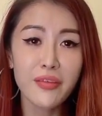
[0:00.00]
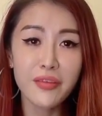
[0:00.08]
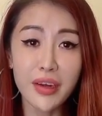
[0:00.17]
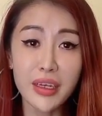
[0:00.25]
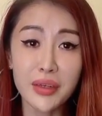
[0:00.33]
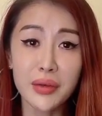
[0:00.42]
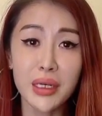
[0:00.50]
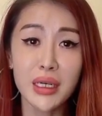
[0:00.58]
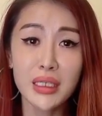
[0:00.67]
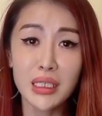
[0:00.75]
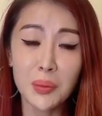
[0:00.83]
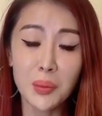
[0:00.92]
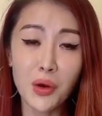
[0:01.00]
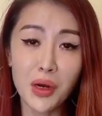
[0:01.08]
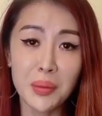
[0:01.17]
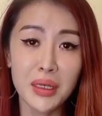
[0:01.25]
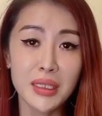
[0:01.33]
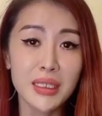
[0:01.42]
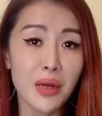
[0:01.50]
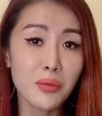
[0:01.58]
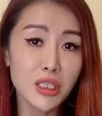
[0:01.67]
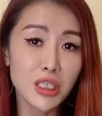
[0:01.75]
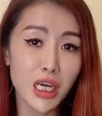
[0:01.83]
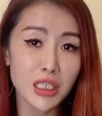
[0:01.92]
Failure, disappointments, and
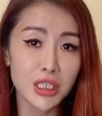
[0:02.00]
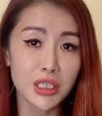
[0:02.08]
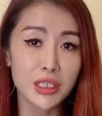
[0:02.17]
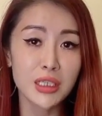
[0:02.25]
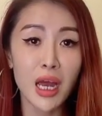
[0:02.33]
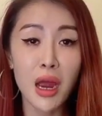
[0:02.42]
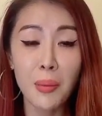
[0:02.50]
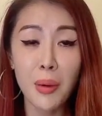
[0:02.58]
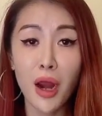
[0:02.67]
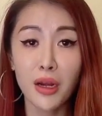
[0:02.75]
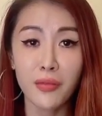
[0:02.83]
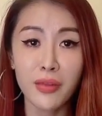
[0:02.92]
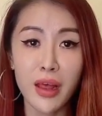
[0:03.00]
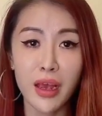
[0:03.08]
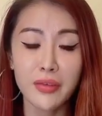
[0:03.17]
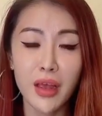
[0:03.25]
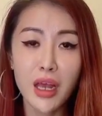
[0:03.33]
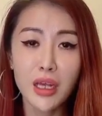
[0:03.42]
rejections are a part of life.